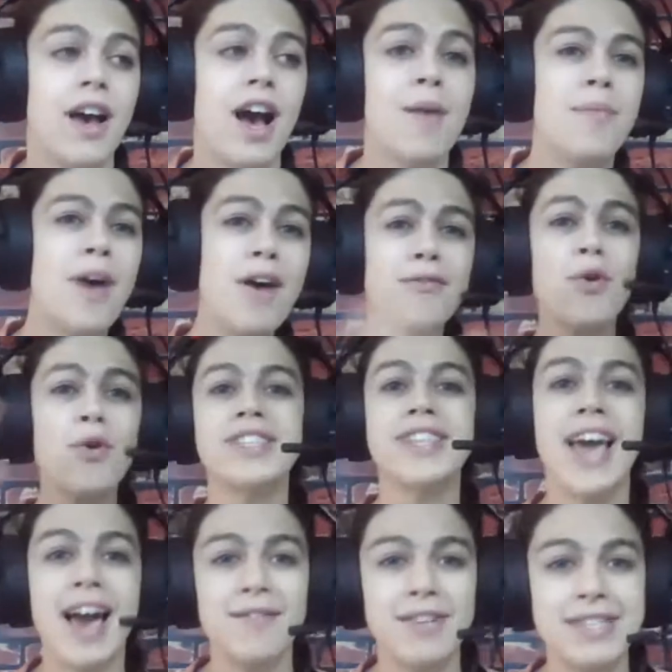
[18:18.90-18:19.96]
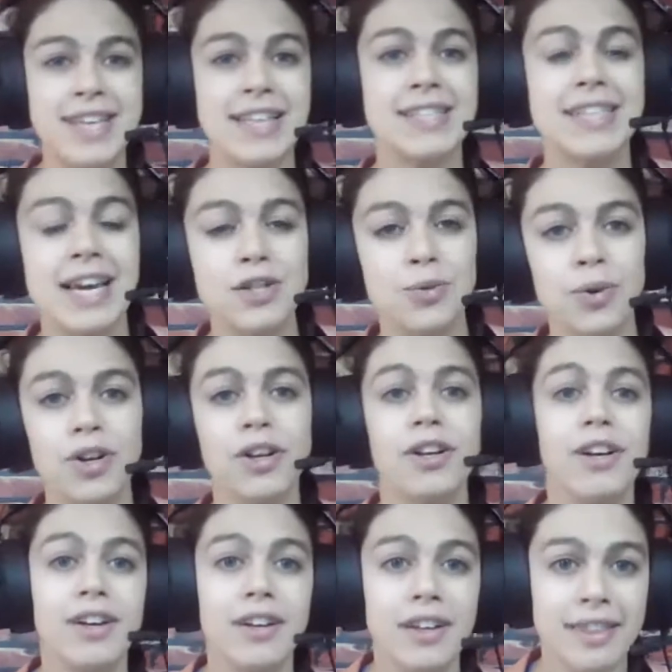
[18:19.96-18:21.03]
Of course, I have a set schedule
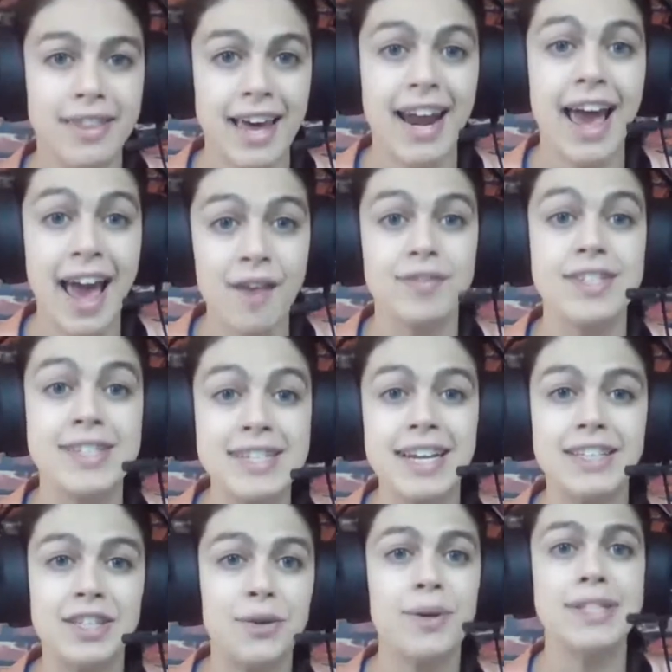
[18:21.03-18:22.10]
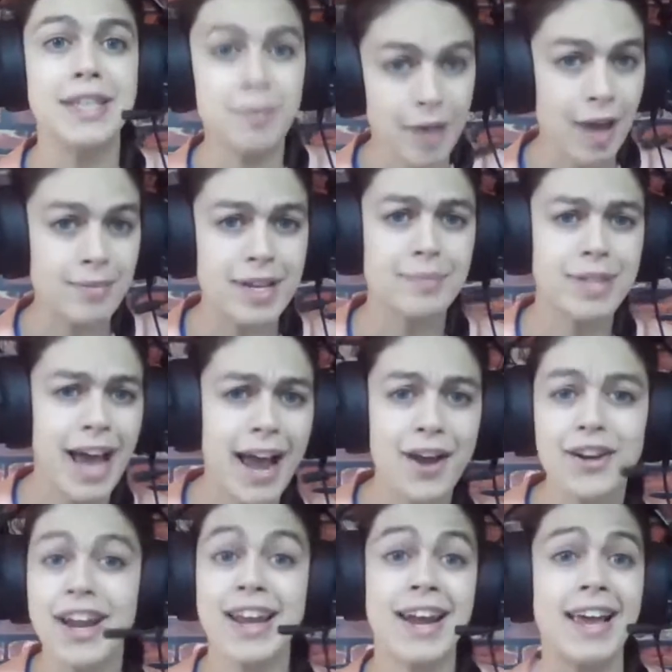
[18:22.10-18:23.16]
that I have to stick to, and sometimes I'm
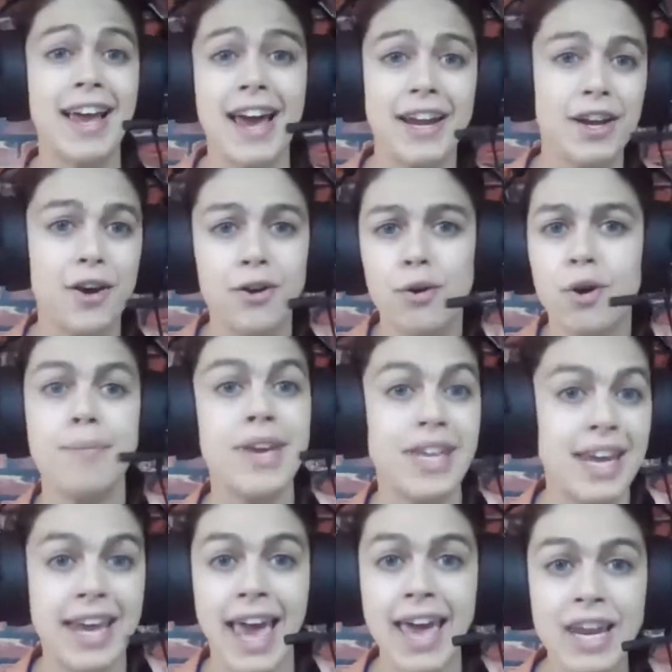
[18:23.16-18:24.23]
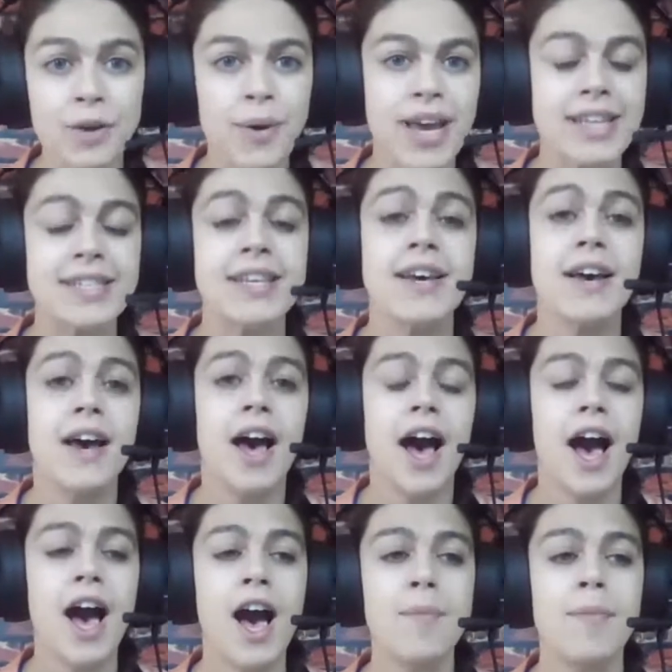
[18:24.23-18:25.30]
tired and I got to go to a meeting anyways.
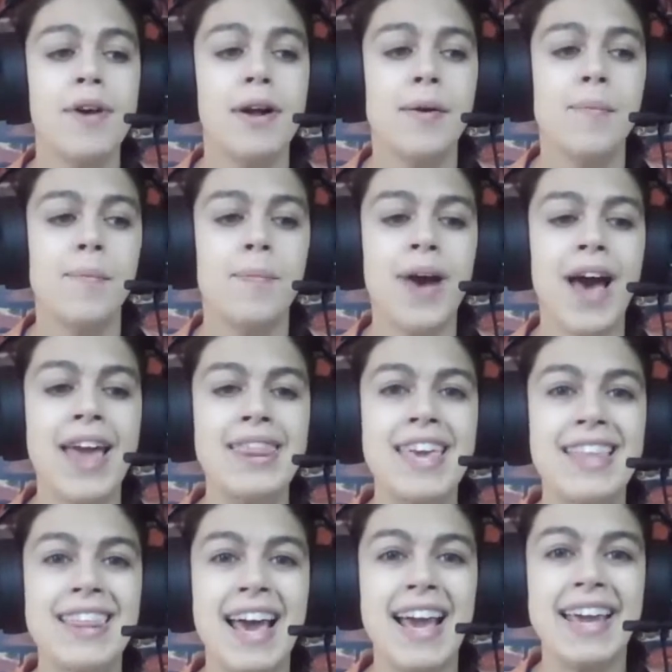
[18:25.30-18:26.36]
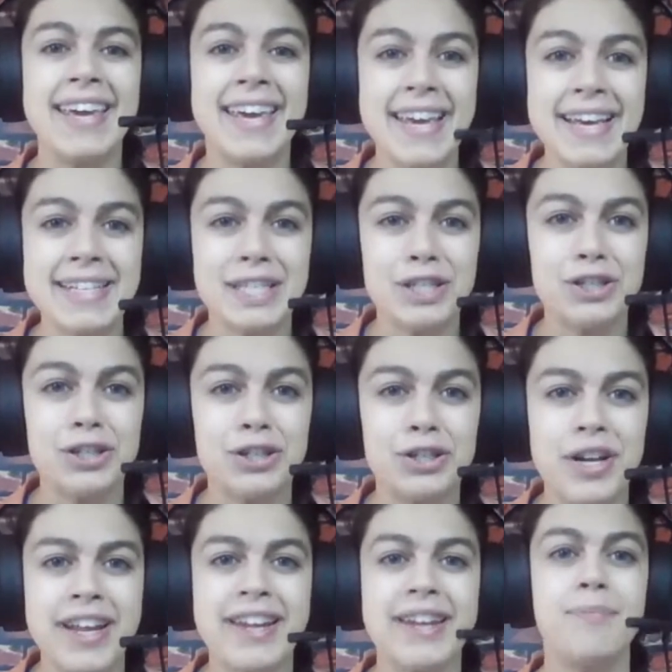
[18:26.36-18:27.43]
But I think that kids
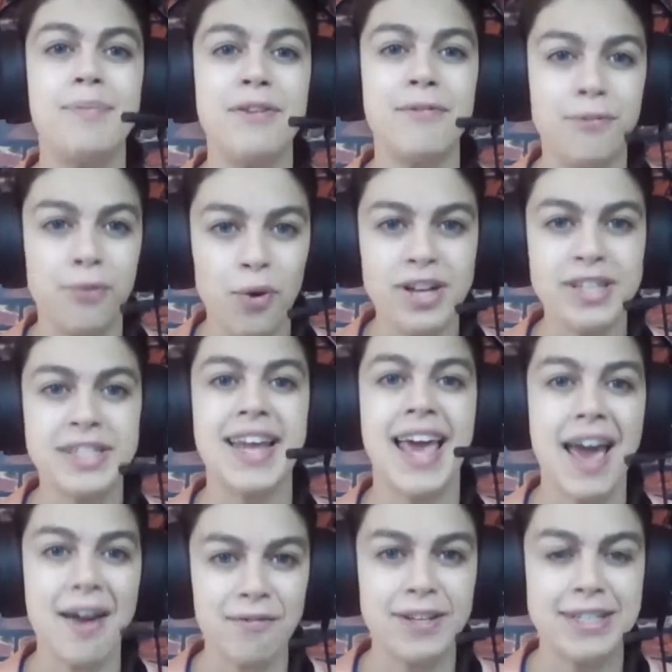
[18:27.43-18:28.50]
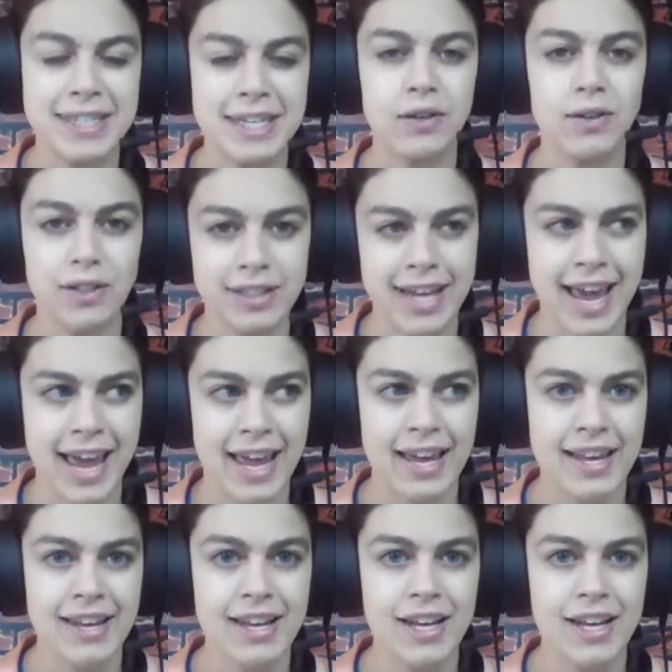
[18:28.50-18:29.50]
shouldn't be forced every single day